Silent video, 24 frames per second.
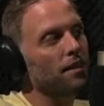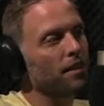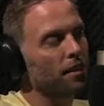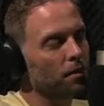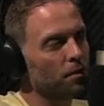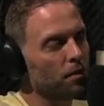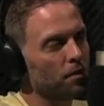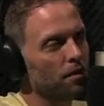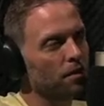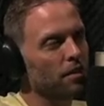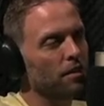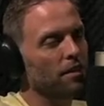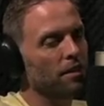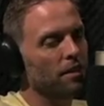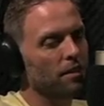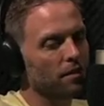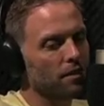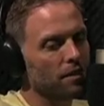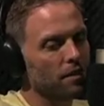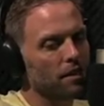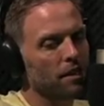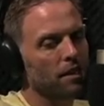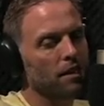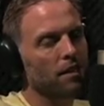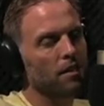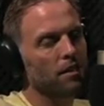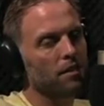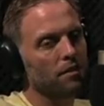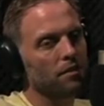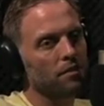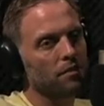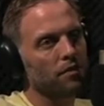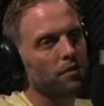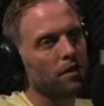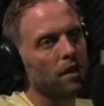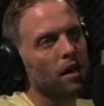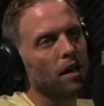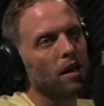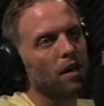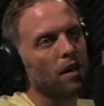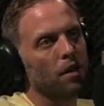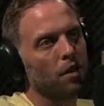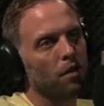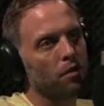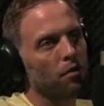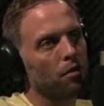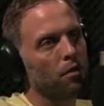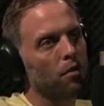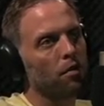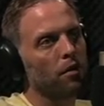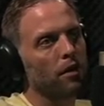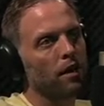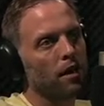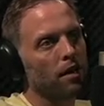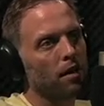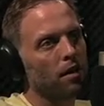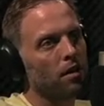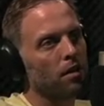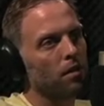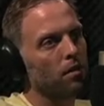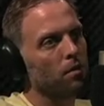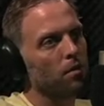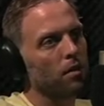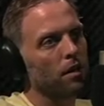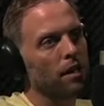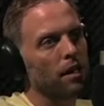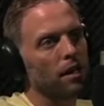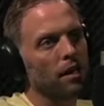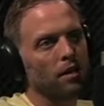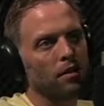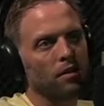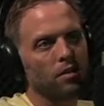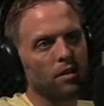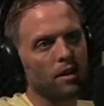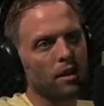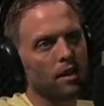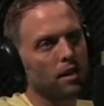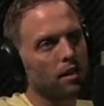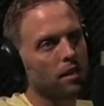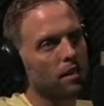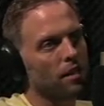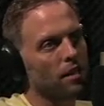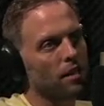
There were. You kind of throw that all away, and you got to